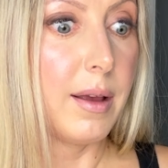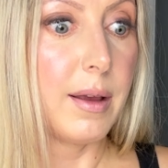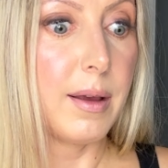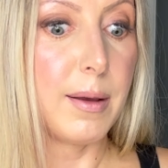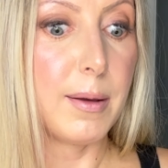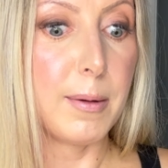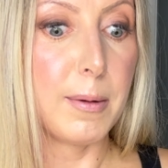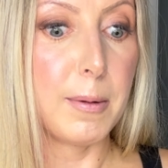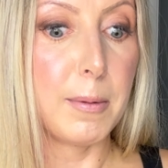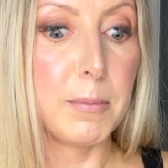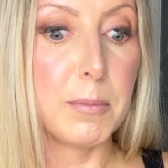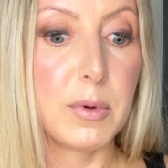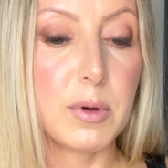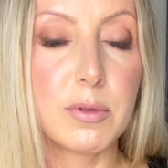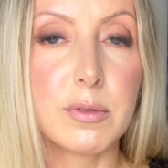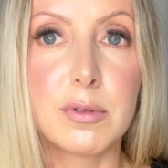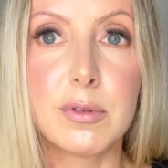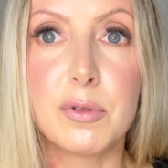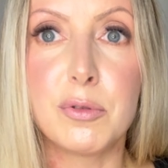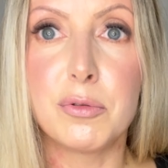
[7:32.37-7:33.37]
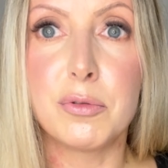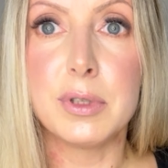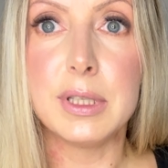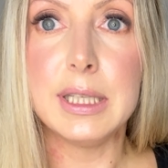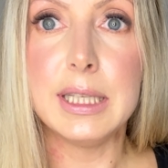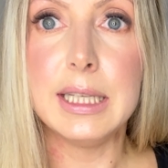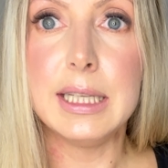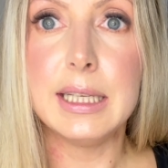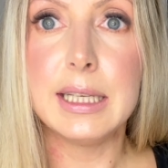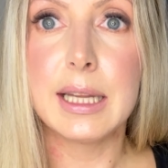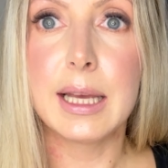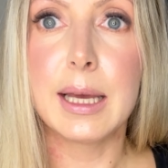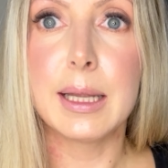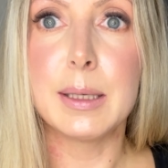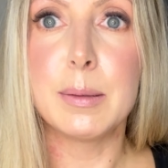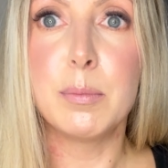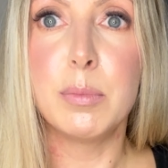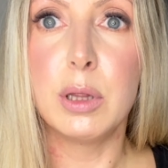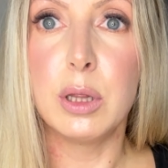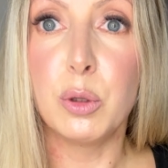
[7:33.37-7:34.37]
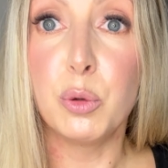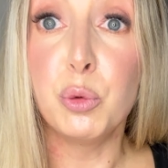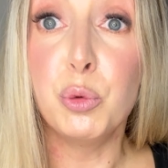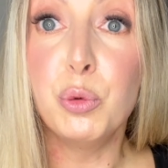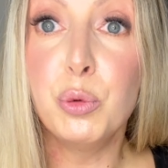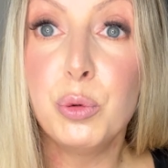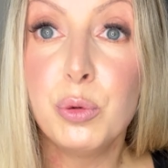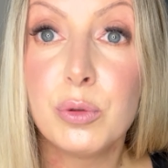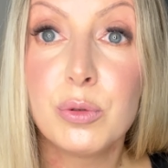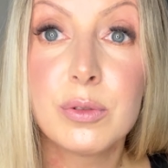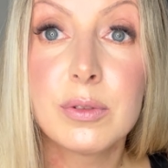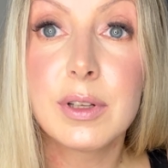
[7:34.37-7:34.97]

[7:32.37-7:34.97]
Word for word: um, green and blue